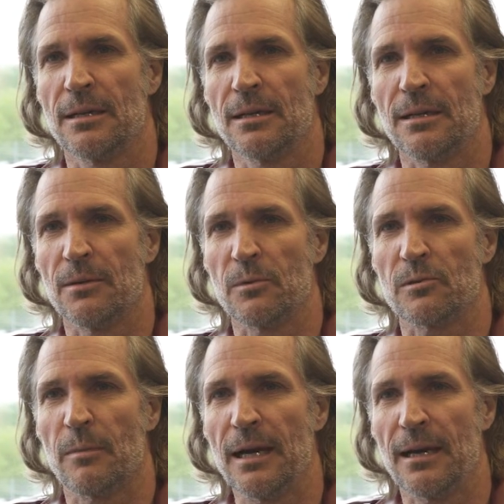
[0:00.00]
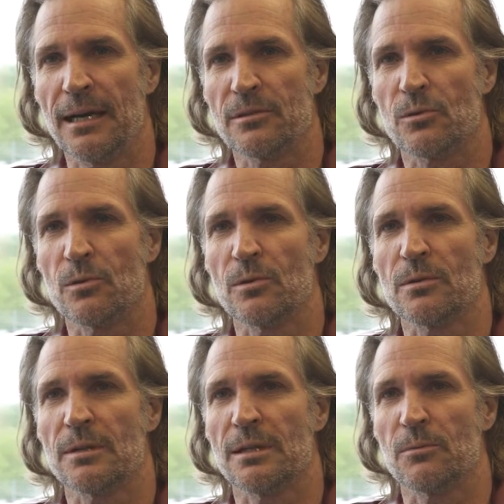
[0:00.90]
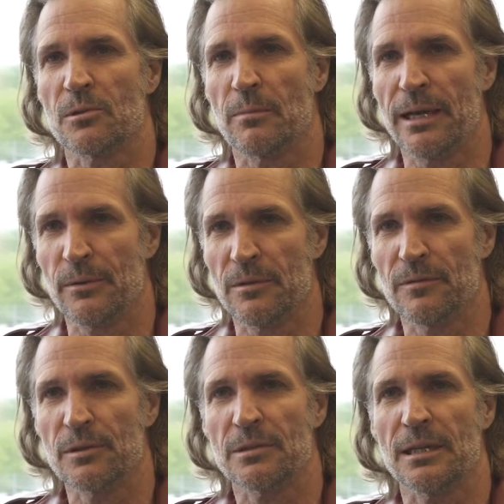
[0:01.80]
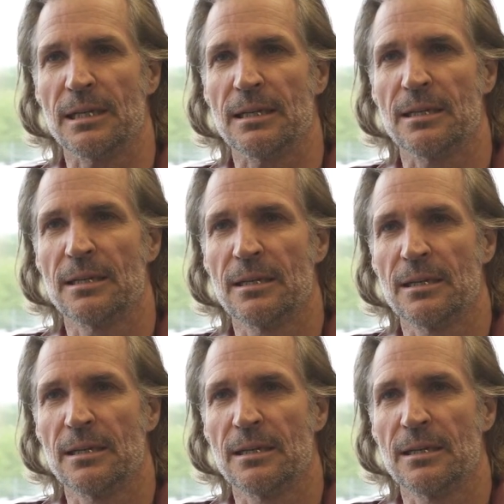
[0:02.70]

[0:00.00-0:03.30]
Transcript: It was my high school. It was my university.